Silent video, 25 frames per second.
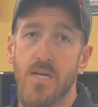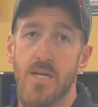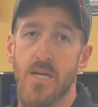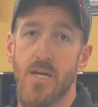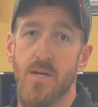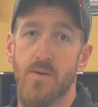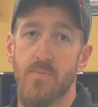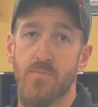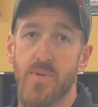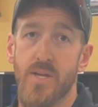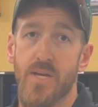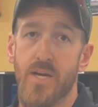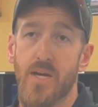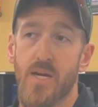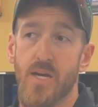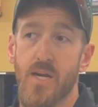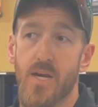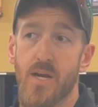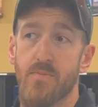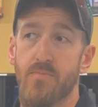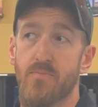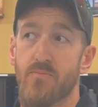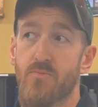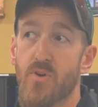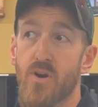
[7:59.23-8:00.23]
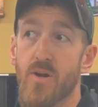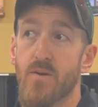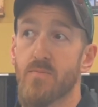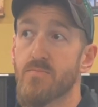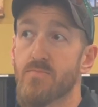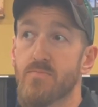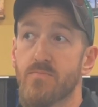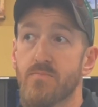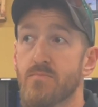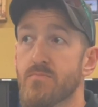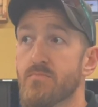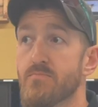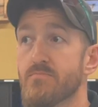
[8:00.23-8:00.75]
They can come
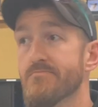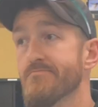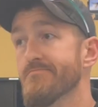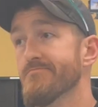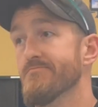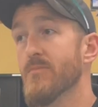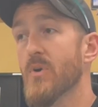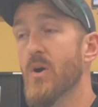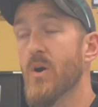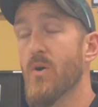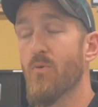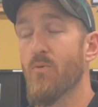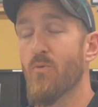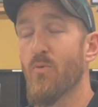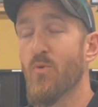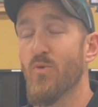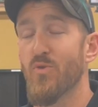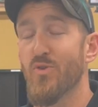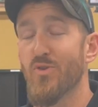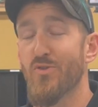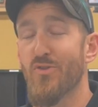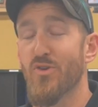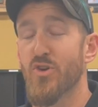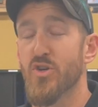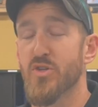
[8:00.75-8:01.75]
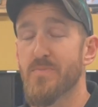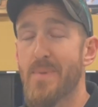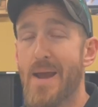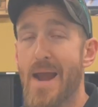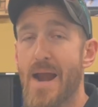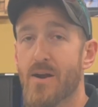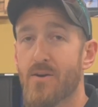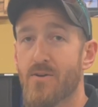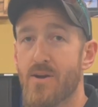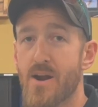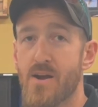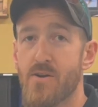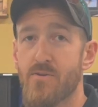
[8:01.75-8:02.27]
from a diverse
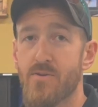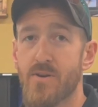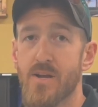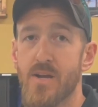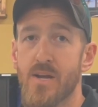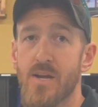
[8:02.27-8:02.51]
background,